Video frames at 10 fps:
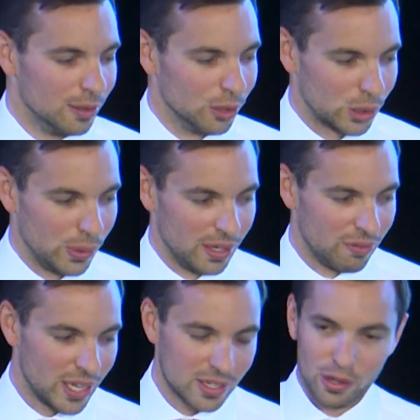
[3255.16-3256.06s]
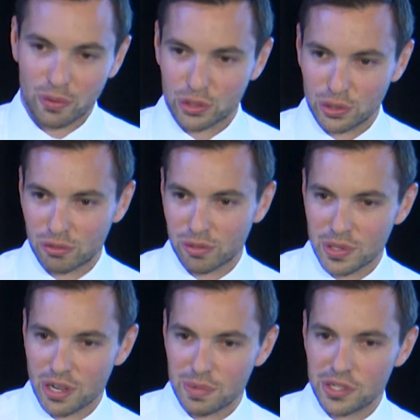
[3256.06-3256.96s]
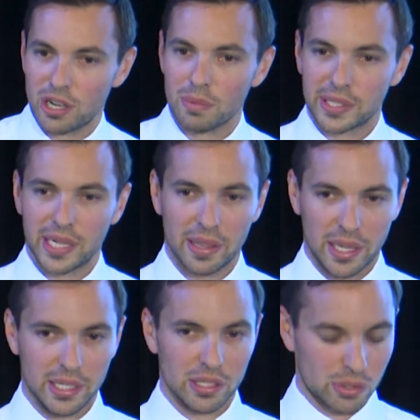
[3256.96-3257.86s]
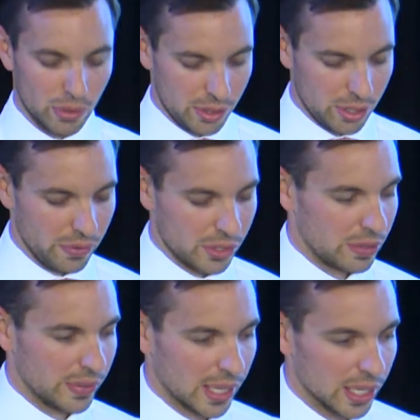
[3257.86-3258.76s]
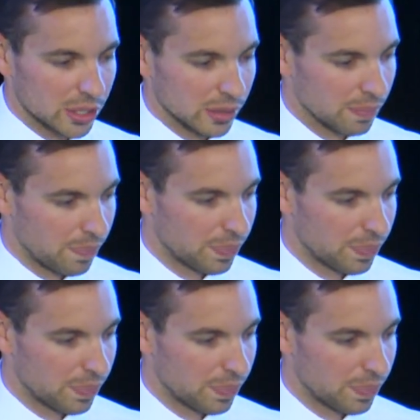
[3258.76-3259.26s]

look to invest offshore from time to time to get that industry diversification.